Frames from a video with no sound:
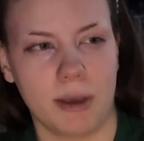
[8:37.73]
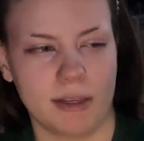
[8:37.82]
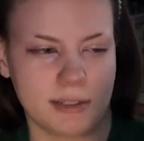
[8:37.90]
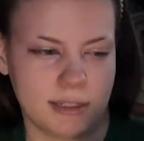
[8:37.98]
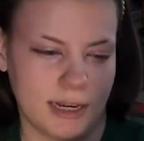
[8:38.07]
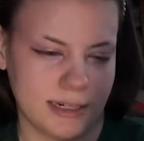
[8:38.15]

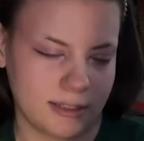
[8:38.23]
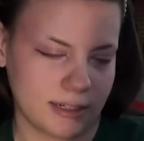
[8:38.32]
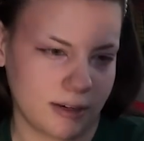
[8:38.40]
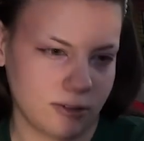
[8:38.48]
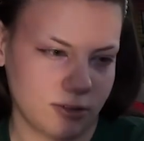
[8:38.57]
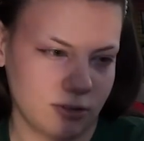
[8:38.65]
basic
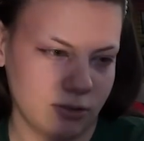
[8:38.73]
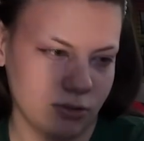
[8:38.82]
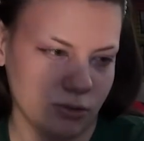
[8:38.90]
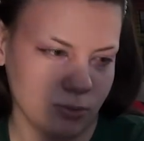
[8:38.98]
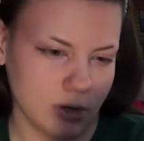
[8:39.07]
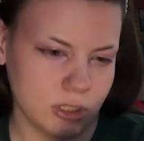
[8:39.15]
textiles
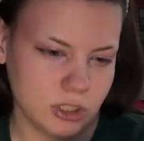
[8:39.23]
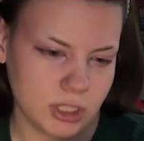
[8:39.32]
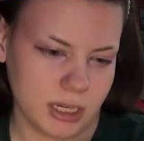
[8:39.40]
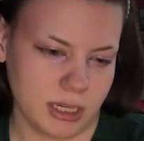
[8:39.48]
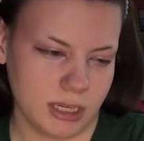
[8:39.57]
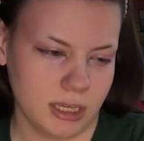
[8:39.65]
swatch
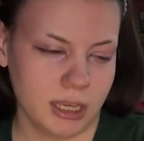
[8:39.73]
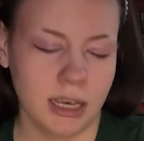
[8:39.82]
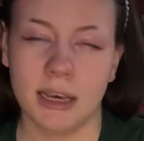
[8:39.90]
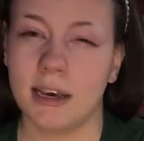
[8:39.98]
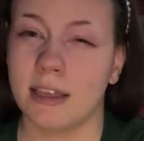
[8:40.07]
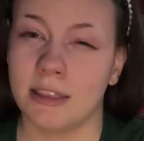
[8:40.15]
kit.
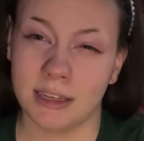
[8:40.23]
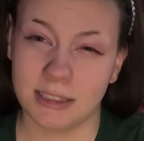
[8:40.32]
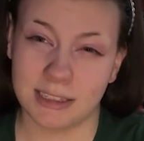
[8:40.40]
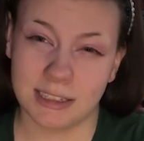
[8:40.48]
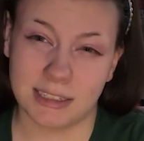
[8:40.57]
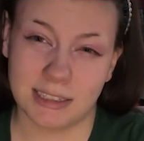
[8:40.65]
I think
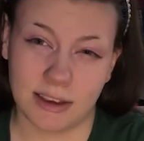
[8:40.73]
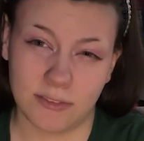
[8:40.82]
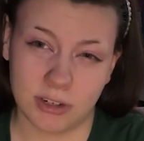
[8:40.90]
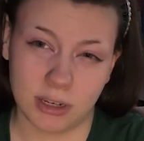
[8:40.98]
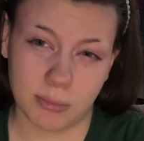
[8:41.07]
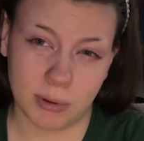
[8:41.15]
it's like
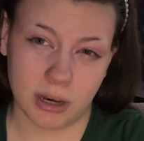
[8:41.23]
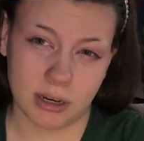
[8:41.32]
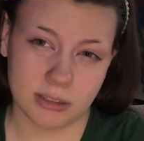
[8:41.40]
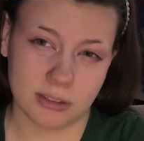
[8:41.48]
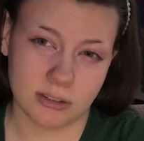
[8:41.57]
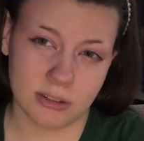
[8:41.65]

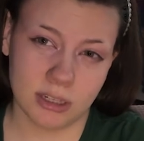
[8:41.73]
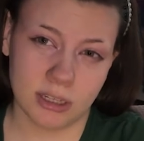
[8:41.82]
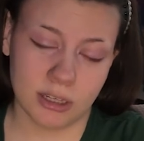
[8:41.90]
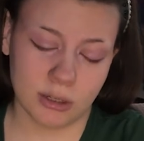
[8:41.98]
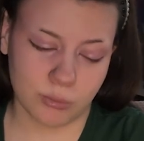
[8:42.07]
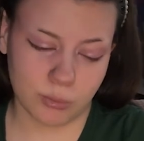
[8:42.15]
$70,
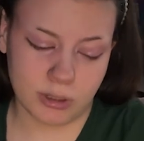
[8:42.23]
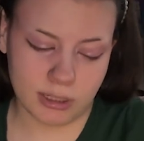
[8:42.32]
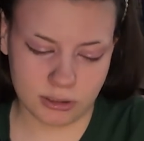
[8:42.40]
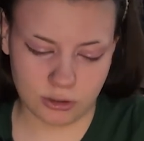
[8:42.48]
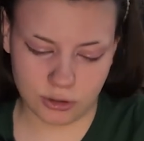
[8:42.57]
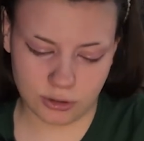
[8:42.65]

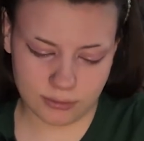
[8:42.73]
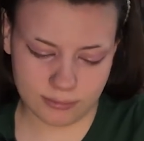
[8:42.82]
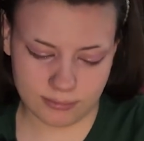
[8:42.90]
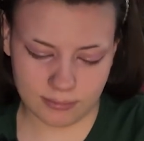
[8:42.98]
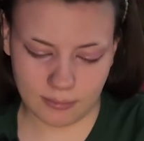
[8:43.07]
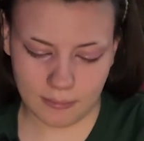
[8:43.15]
which
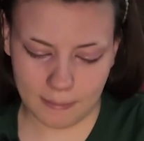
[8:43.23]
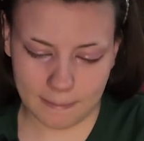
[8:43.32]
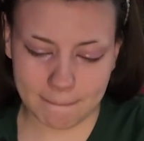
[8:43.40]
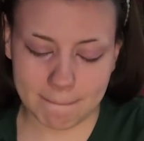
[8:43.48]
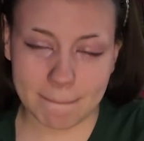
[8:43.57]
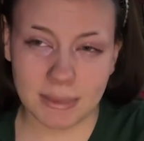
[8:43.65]

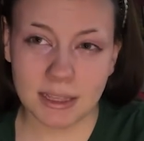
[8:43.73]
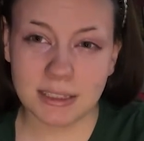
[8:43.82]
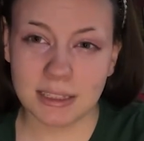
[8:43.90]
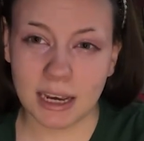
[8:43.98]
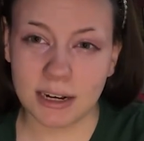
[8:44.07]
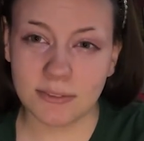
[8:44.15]

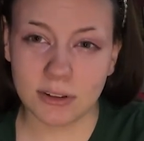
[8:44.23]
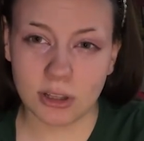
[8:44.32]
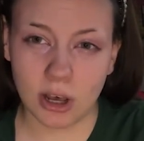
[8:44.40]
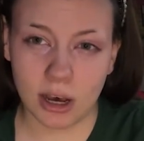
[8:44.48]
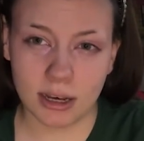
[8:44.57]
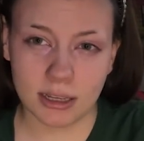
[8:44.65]
is kind of a
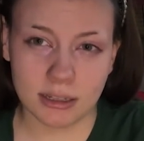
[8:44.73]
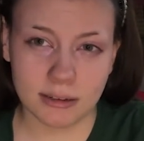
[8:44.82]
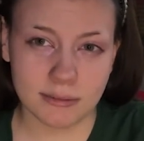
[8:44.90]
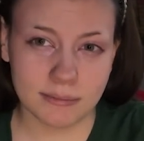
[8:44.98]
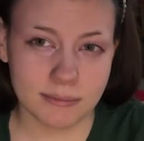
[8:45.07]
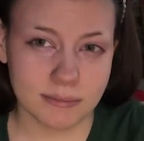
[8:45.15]
lot,
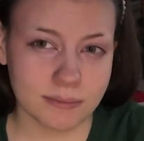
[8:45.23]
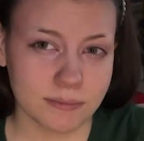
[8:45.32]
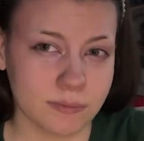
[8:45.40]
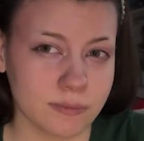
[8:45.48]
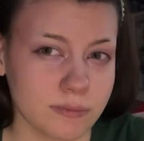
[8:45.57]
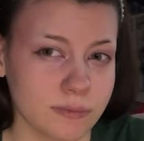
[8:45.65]

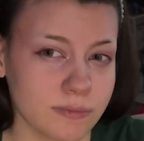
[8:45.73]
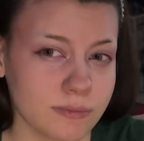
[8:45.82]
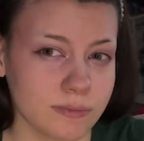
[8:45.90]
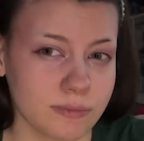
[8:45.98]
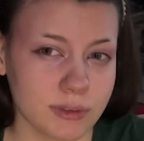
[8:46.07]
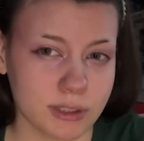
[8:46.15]

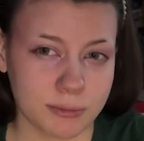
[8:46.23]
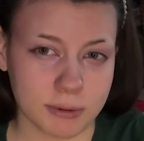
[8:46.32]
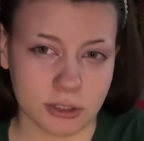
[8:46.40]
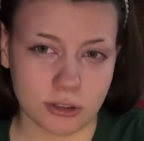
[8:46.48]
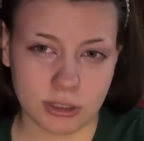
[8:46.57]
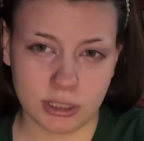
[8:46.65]

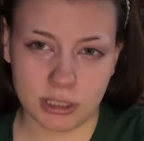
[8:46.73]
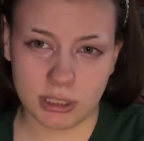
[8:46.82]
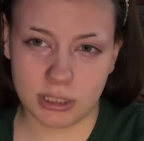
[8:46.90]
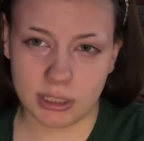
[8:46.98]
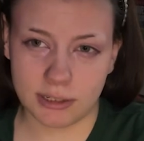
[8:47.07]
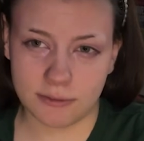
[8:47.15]

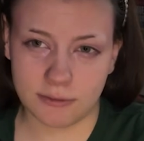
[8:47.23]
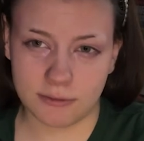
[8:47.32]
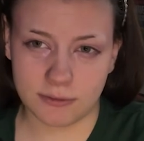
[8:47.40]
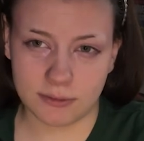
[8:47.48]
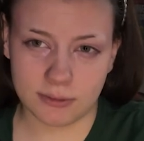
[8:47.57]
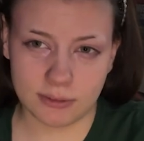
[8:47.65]
especially if
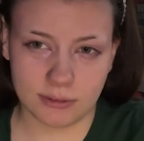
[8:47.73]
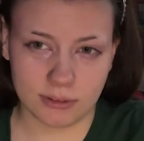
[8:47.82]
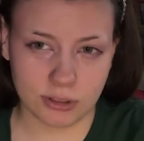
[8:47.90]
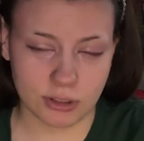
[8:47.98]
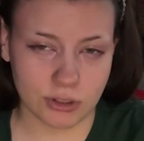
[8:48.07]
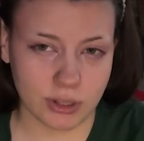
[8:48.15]

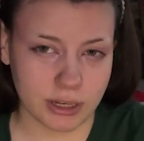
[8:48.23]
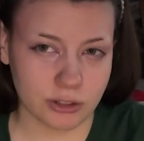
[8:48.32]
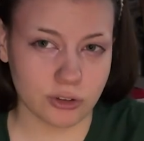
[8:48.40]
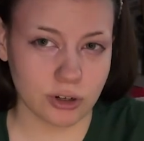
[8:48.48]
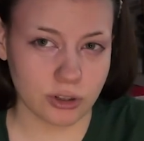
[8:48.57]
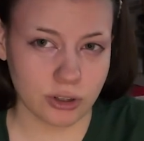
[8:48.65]
you're like a
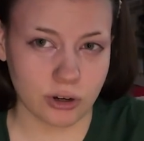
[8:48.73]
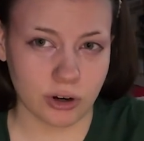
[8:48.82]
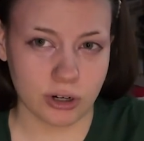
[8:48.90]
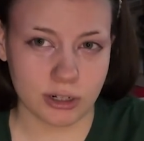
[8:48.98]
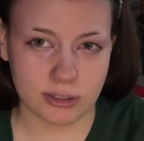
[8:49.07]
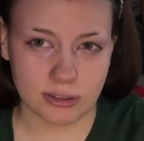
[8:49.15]
struggling
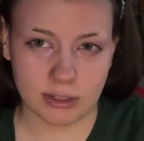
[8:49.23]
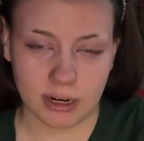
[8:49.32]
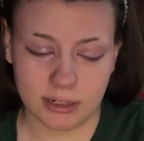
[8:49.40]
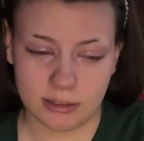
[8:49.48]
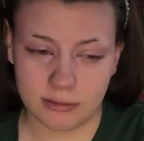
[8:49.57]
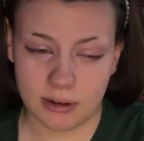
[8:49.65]
artist.
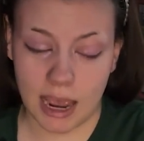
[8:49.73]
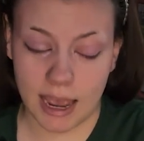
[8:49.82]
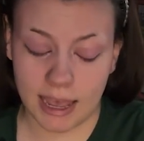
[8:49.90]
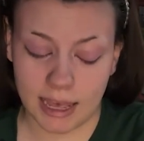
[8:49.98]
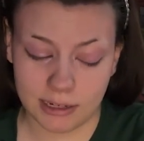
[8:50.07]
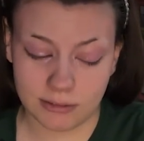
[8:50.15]
I
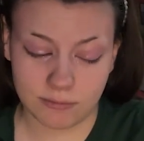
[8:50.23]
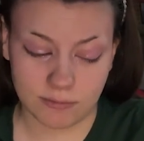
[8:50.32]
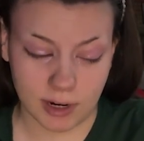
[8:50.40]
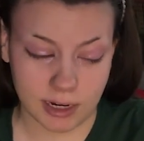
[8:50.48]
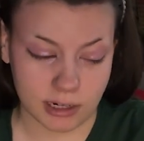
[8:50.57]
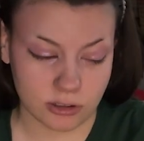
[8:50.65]
had
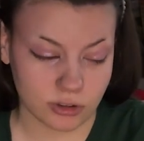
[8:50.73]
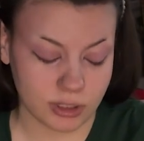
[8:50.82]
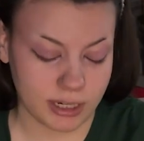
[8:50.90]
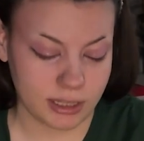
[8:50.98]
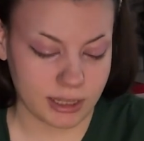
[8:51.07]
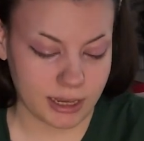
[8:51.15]
financial
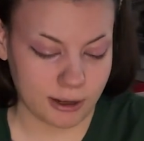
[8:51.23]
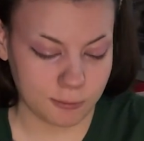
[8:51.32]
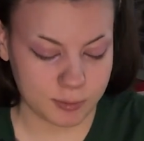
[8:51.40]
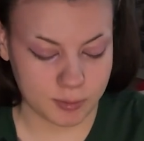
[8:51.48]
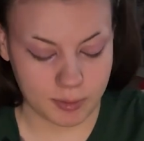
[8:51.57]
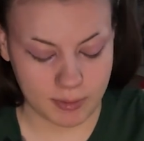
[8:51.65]
aid that
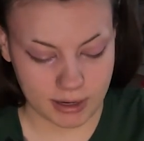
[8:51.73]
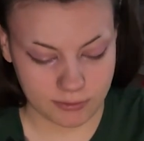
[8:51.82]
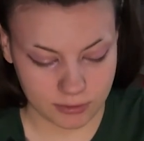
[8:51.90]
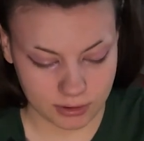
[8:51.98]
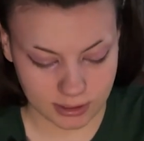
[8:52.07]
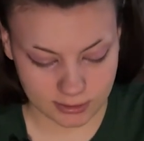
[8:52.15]
helped me pay
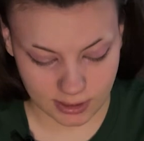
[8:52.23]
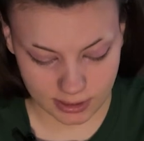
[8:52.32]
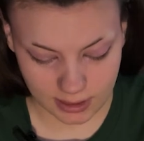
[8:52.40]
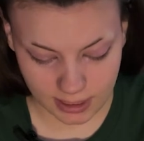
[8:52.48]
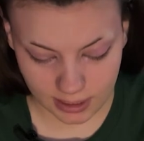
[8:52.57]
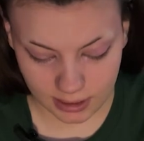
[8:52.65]
for things like
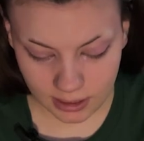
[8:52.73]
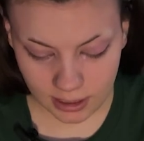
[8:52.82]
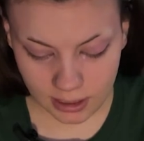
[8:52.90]
that,